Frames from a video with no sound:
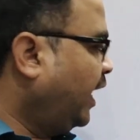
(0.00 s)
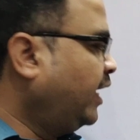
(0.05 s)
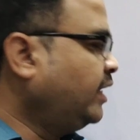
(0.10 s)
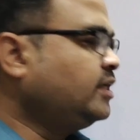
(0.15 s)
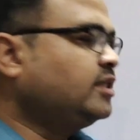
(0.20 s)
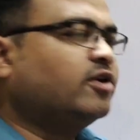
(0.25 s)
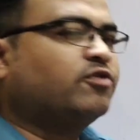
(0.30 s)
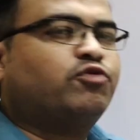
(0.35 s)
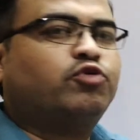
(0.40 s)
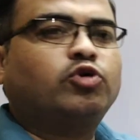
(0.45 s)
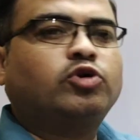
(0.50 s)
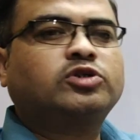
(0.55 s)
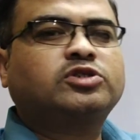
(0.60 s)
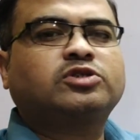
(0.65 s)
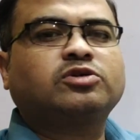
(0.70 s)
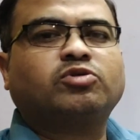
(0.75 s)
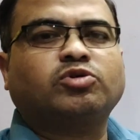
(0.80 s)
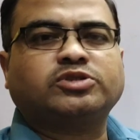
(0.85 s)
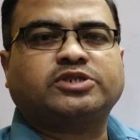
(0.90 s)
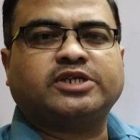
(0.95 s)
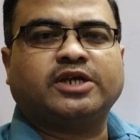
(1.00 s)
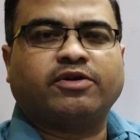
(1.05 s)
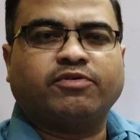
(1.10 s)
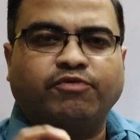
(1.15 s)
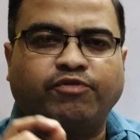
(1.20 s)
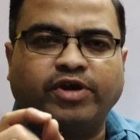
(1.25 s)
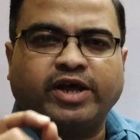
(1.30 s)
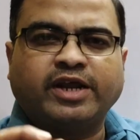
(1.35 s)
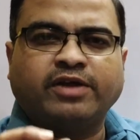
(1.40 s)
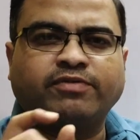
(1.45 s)
And the fourth
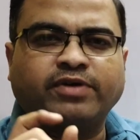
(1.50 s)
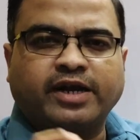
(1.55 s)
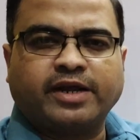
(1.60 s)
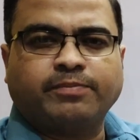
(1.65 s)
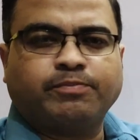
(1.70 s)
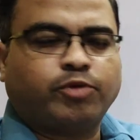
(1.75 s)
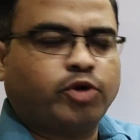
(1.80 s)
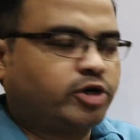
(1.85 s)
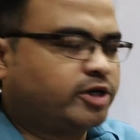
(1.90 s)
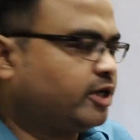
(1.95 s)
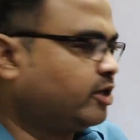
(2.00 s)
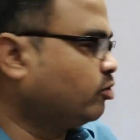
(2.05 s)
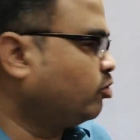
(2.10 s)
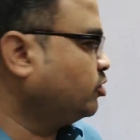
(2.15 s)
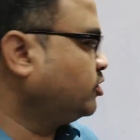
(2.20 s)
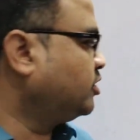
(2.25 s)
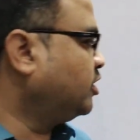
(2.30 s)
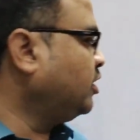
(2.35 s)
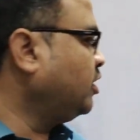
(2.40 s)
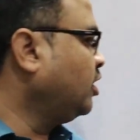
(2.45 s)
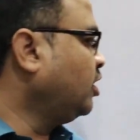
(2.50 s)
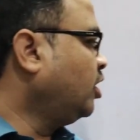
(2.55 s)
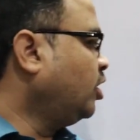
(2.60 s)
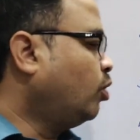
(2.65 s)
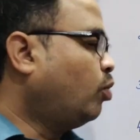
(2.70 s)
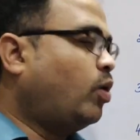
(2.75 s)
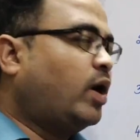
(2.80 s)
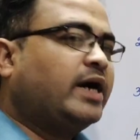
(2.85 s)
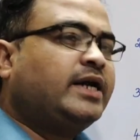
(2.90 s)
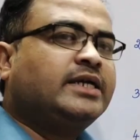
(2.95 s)
question, very, very important question,
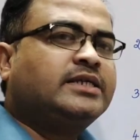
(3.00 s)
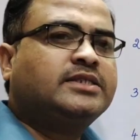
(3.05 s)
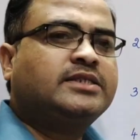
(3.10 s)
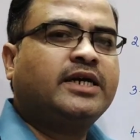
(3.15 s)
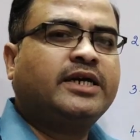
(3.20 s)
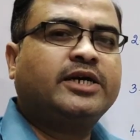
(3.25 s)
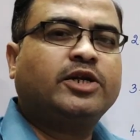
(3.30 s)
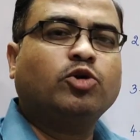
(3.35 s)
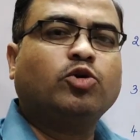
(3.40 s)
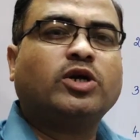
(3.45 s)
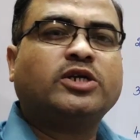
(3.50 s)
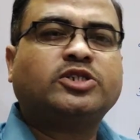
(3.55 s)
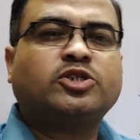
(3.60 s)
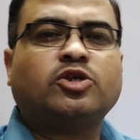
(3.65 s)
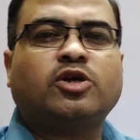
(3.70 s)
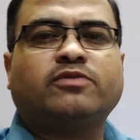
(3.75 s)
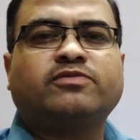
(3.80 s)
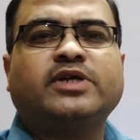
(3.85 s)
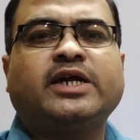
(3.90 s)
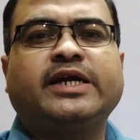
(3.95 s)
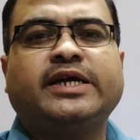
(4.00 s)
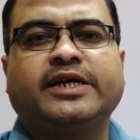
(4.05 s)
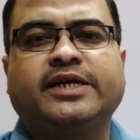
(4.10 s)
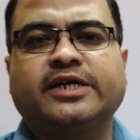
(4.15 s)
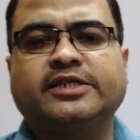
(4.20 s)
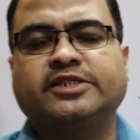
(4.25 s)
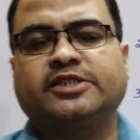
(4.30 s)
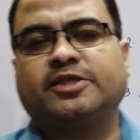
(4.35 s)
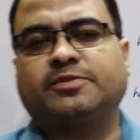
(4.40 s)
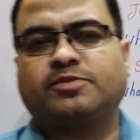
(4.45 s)
what is the duration of the
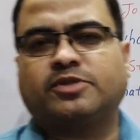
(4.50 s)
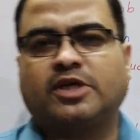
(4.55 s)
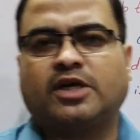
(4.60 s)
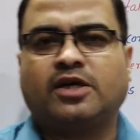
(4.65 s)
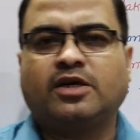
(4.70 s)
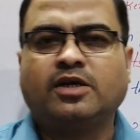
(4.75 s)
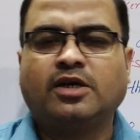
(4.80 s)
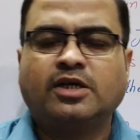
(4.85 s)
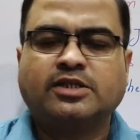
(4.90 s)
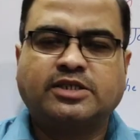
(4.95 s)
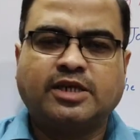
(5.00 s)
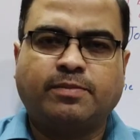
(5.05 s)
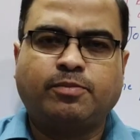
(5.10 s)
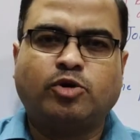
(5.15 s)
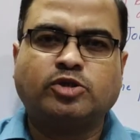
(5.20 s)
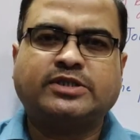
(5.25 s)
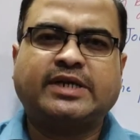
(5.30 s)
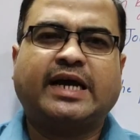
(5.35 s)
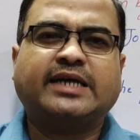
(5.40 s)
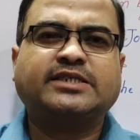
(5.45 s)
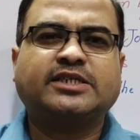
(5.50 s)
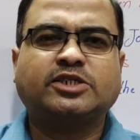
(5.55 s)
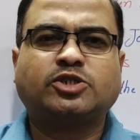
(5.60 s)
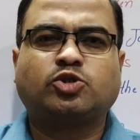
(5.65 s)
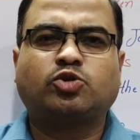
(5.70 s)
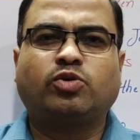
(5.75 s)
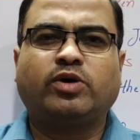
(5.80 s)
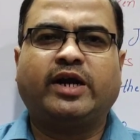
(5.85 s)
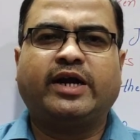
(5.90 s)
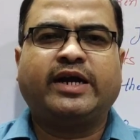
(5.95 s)
internship, sir? Suppose as
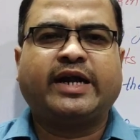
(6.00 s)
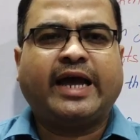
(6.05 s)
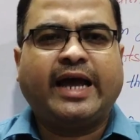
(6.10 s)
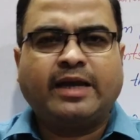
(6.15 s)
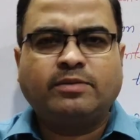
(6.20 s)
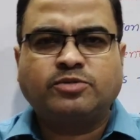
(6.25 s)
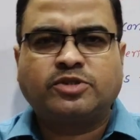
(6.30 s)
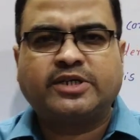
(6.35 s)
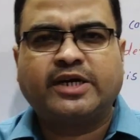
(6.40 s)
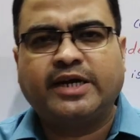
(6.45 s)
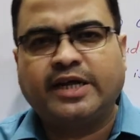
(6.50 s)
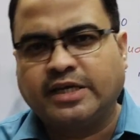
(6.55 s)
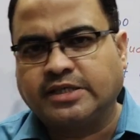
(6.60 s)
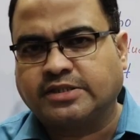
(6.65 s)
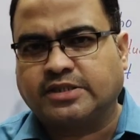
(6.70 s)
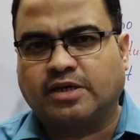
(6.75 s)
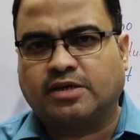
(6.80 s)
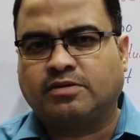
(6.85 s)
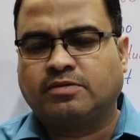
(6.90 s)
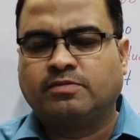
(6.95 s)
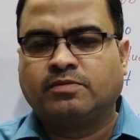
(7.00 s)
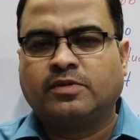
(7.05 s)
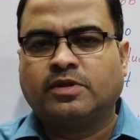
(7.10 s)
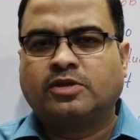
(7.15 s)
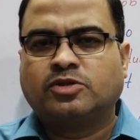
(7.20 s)
a student, I am studying, sir.